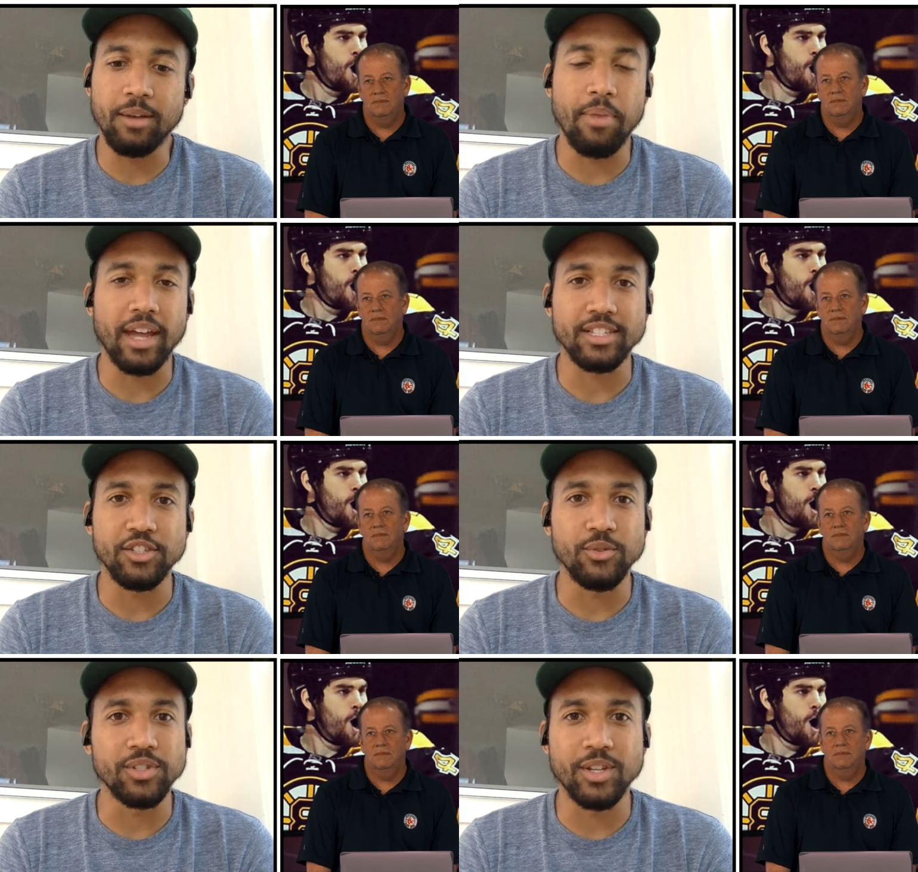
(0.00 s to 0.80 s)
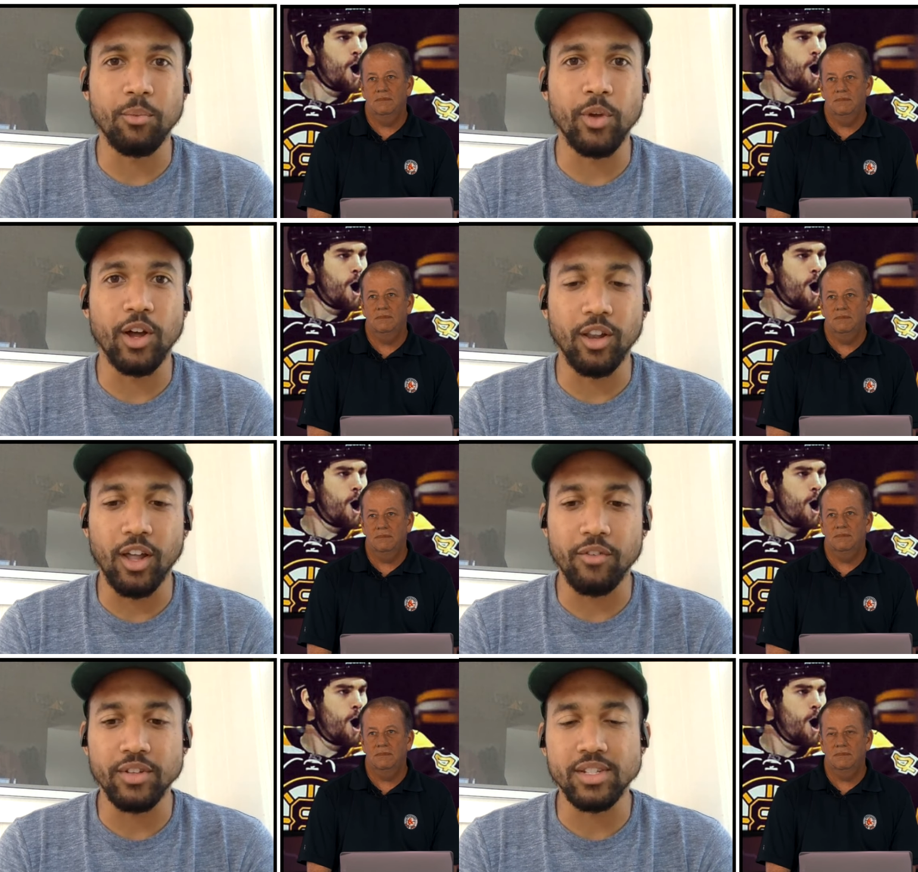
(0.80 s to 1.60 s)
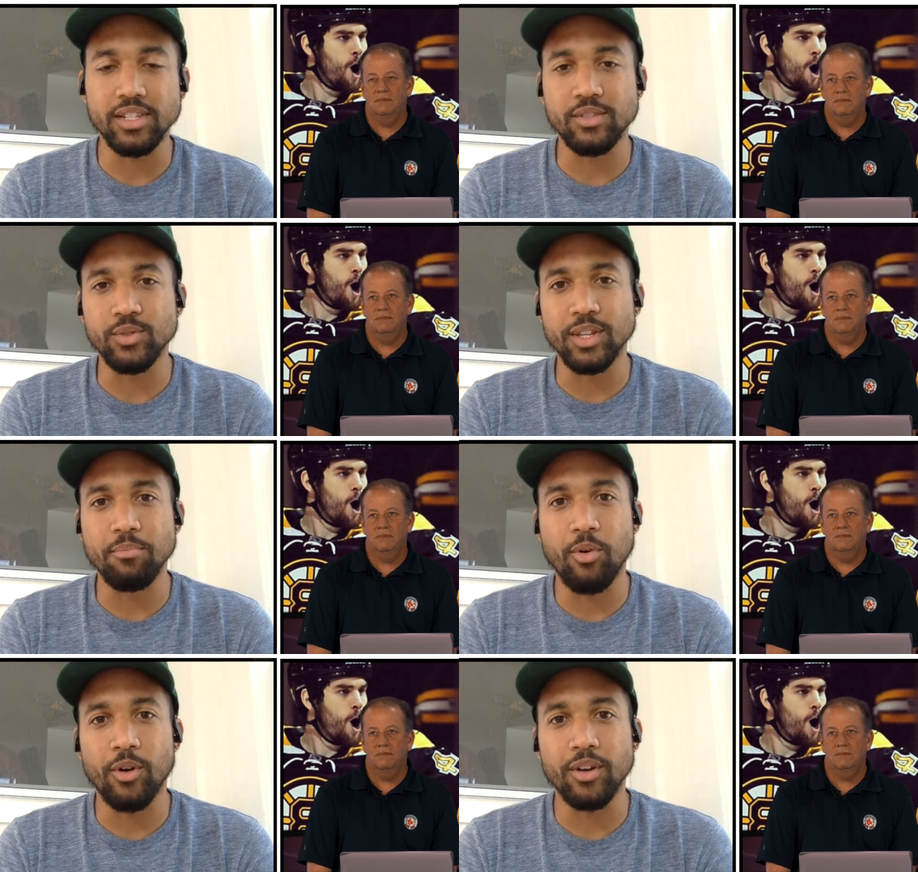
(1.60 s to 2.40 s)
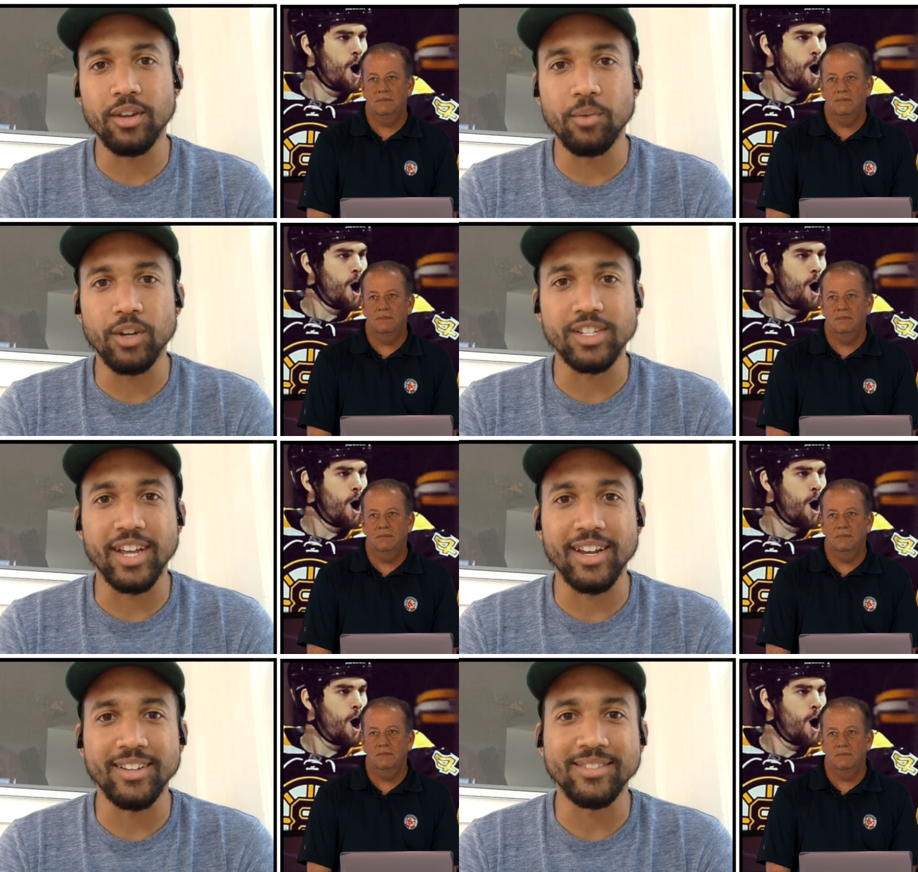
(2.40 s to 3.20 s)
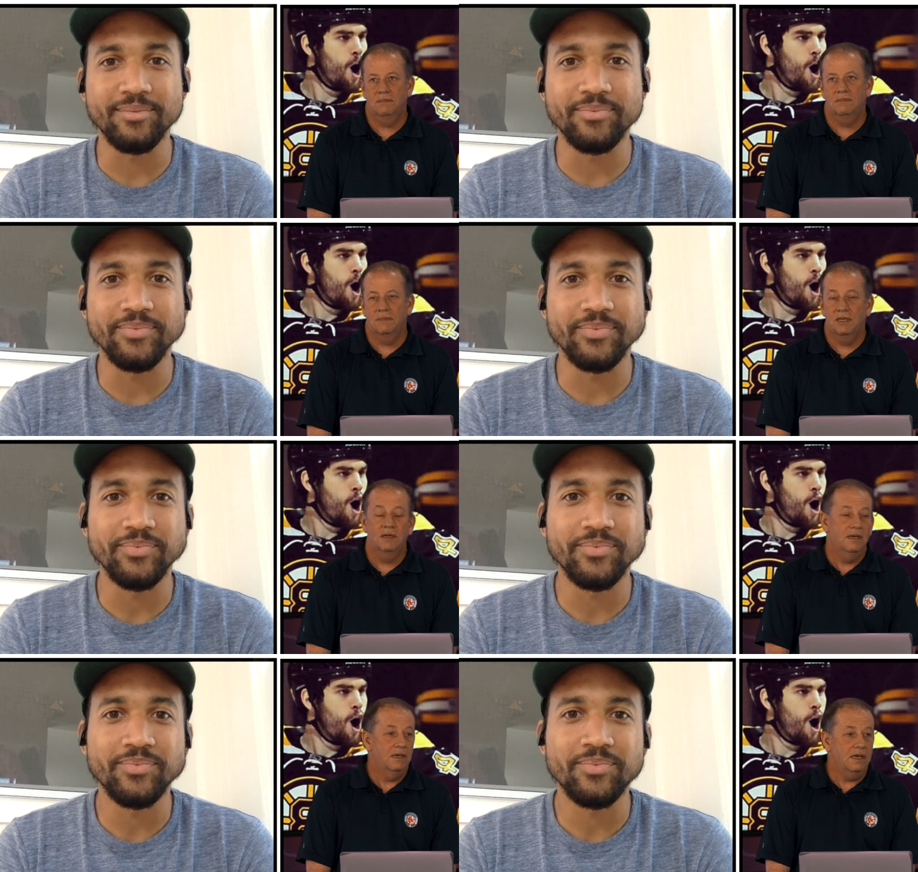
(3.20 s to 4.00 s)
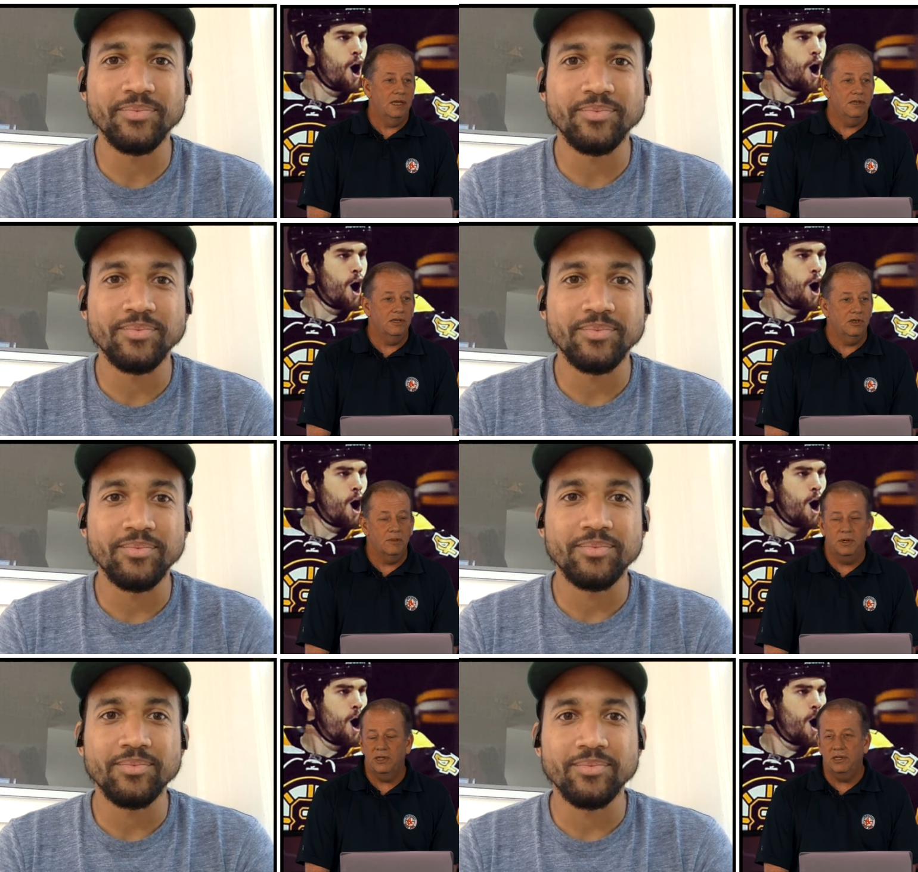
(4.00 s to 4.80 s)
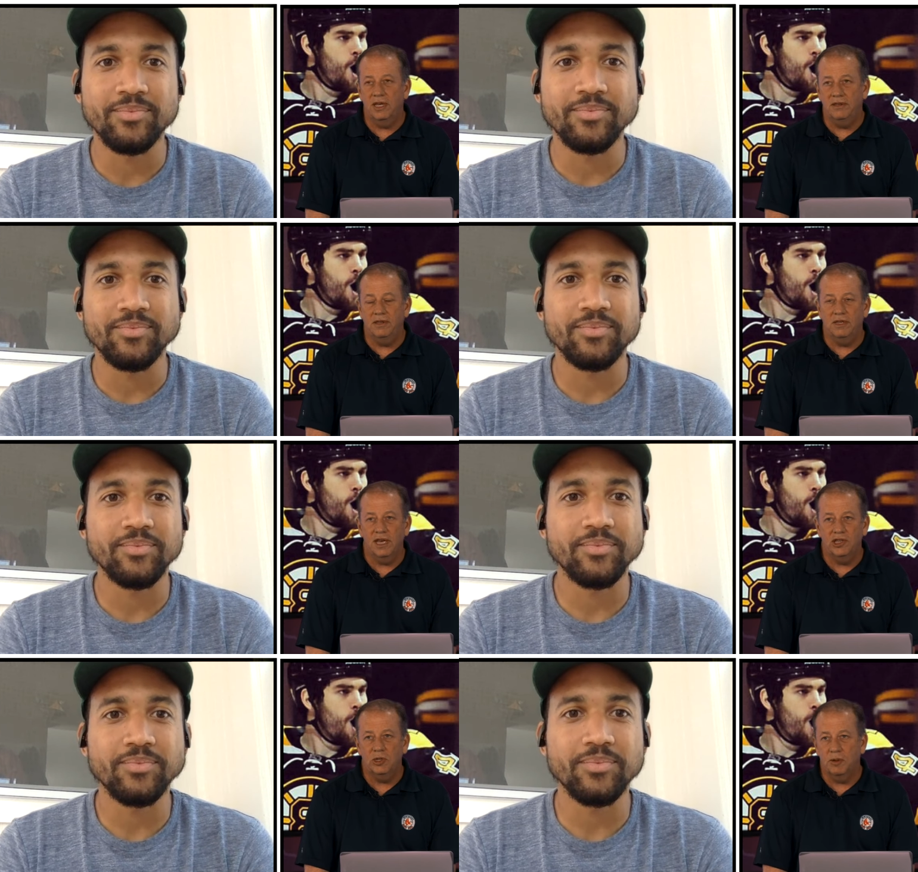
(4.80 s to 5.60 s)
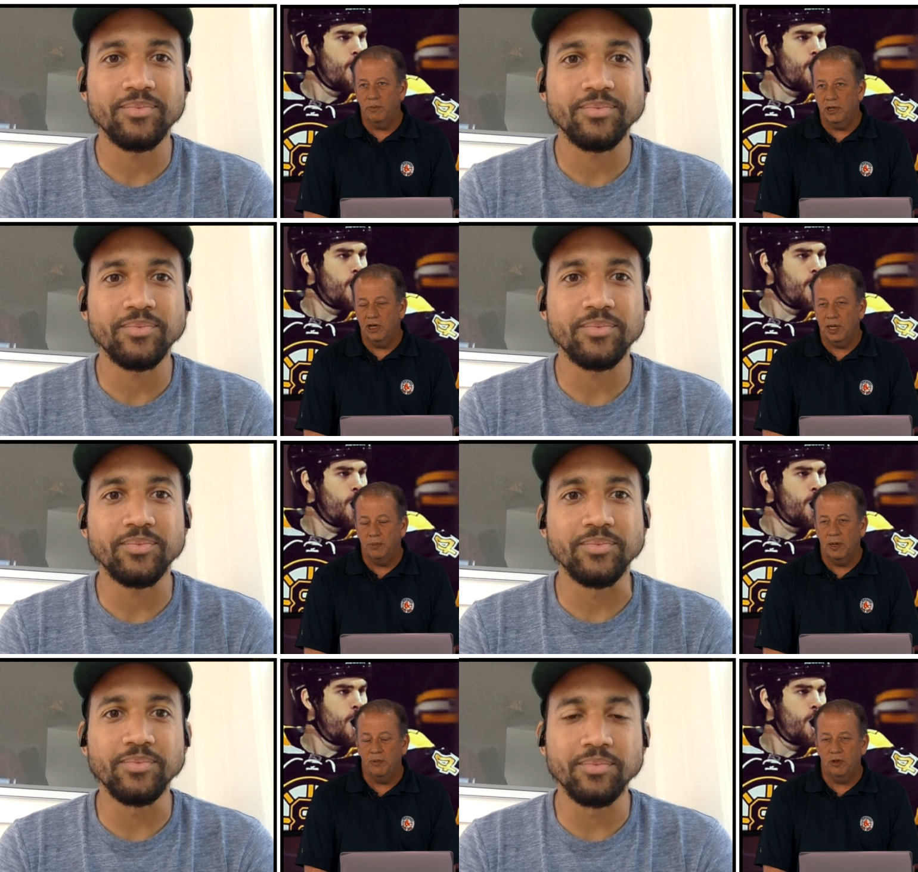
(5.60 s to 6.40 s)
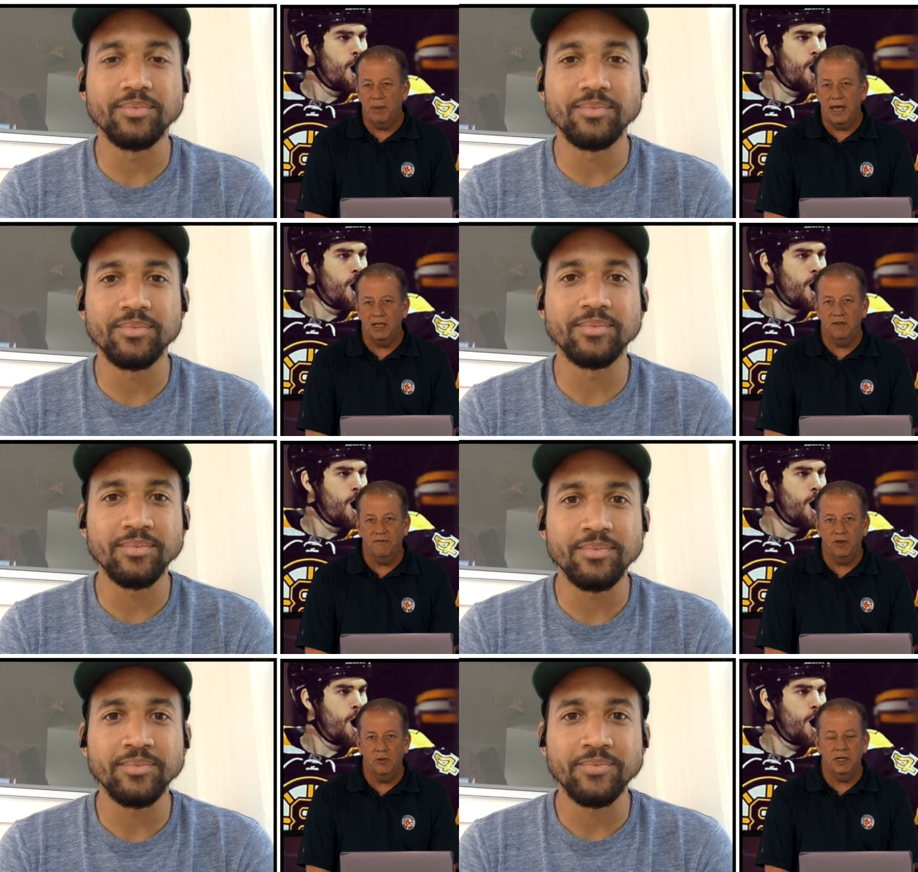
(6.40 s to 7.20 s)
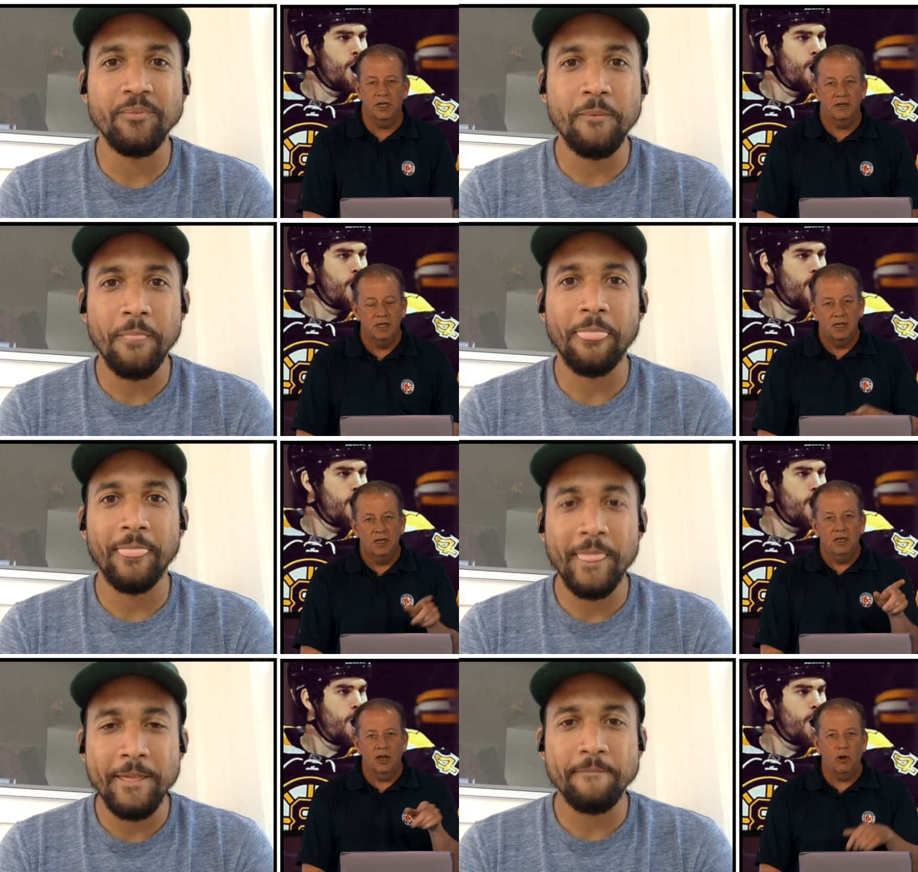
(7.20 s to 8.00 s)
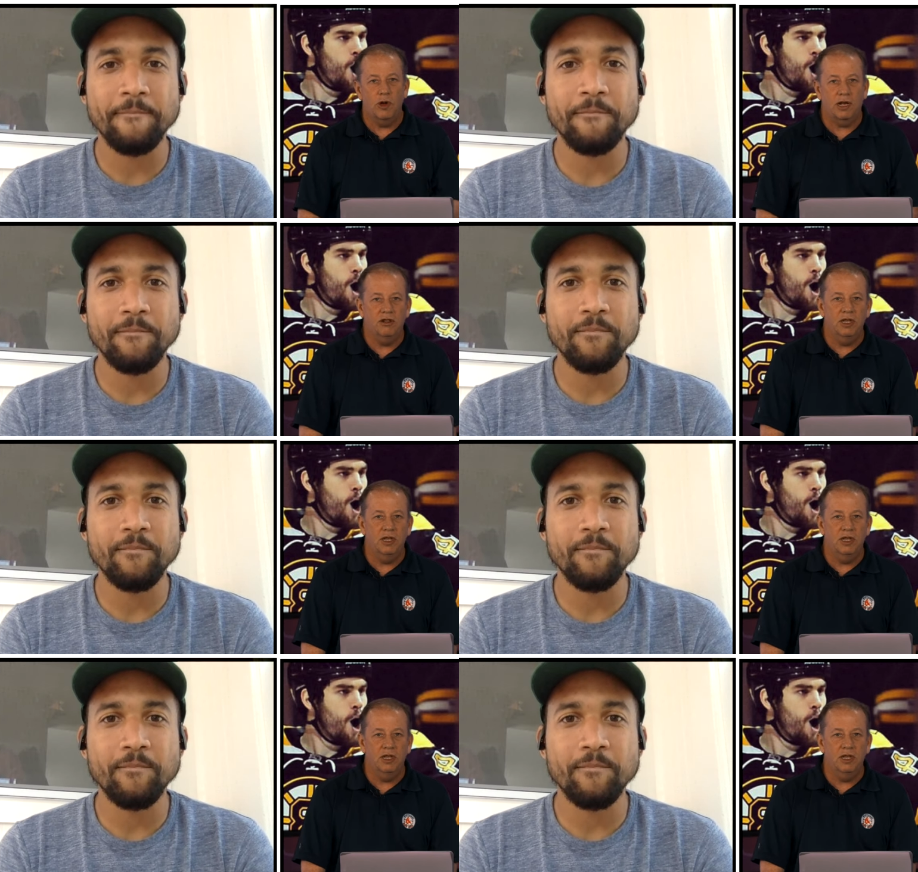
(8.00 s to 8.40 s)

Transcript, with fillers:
Speaker 1: getting back to doing something we all love is really important, and we're excited.
Speaker 2: Yeah, I think it's going to be exciting. I think the guys are going to be pretty hyped up when they're back in the field. We got a quick